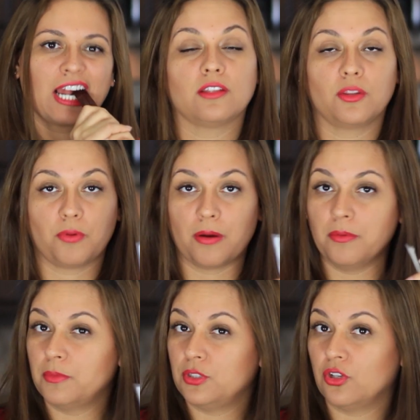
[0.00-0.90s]
So the
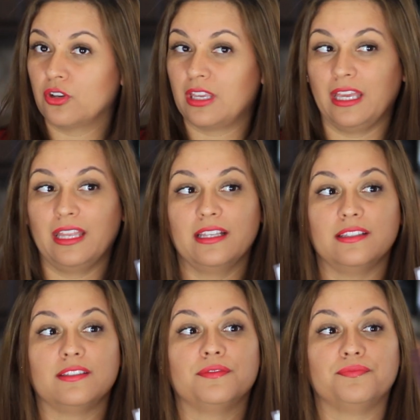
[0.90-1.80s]
problem with jerky, it
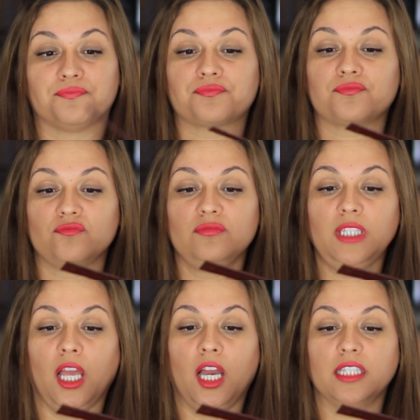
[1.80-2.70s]
is,
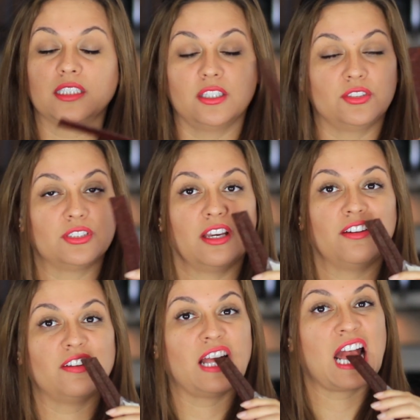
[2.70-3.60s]
it's a little tough.